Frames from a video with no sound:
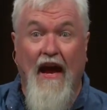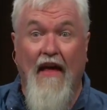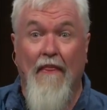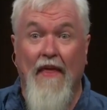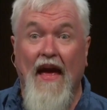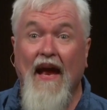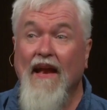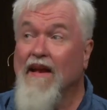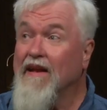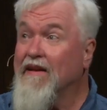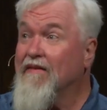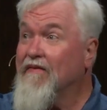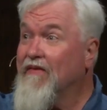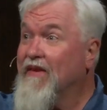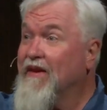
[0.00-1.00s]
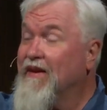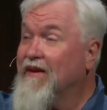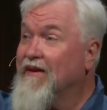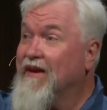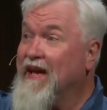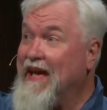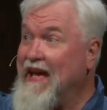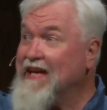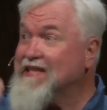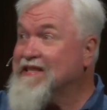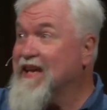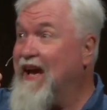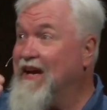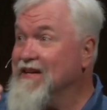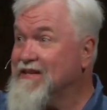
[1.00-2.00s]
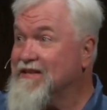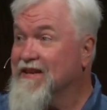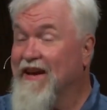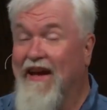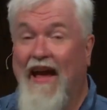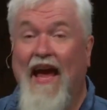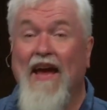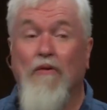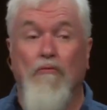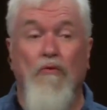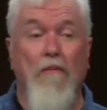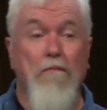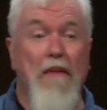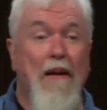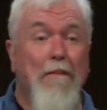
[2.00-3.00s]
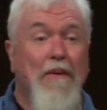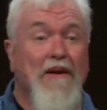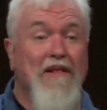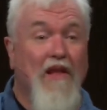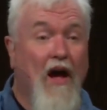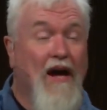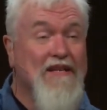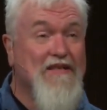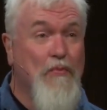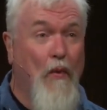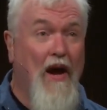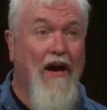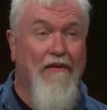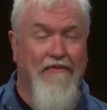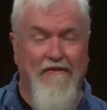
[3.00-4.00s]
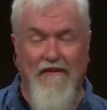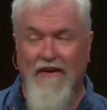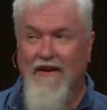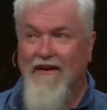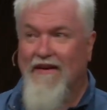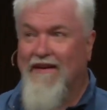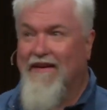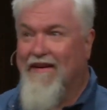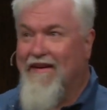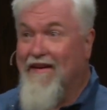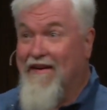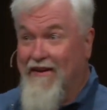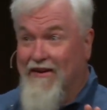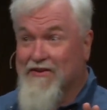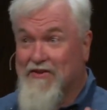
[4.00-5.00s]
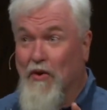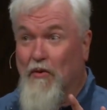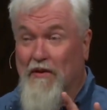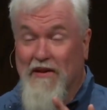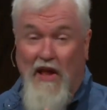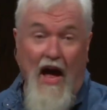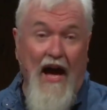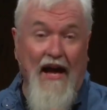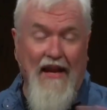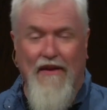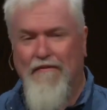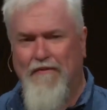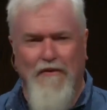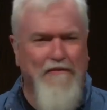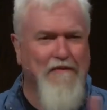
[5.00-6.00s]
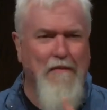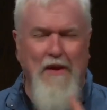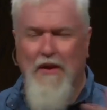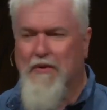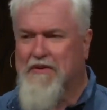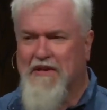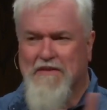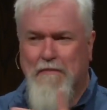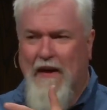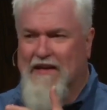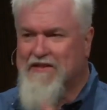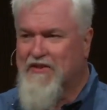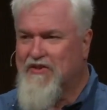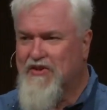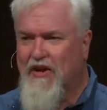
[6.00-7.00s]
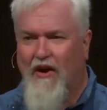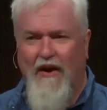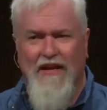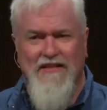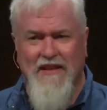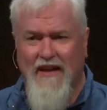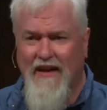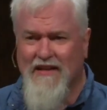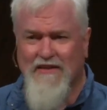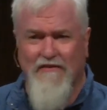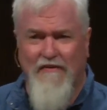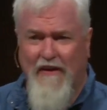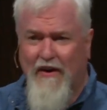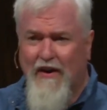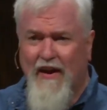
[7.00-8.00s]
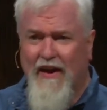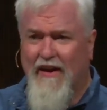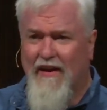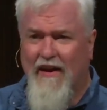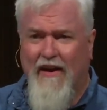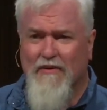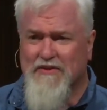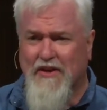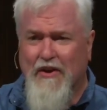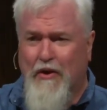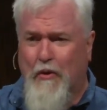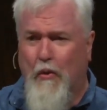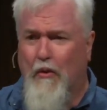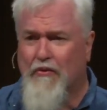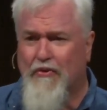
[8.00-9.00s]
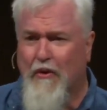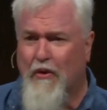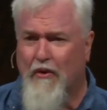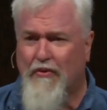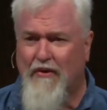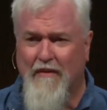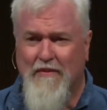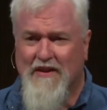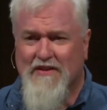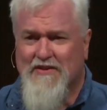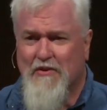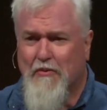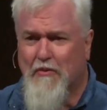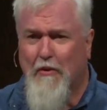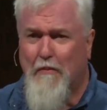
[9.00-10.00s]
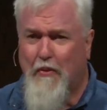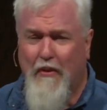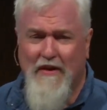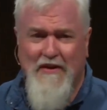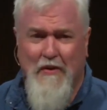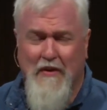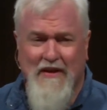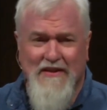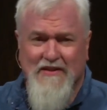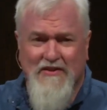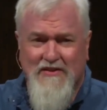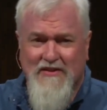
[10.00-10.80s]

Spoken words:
And then he says, hey, remember Lot's wife. So Lot, if you're familiar with this passage at all, I was gonna quote the whole thing, but there's no real point to it because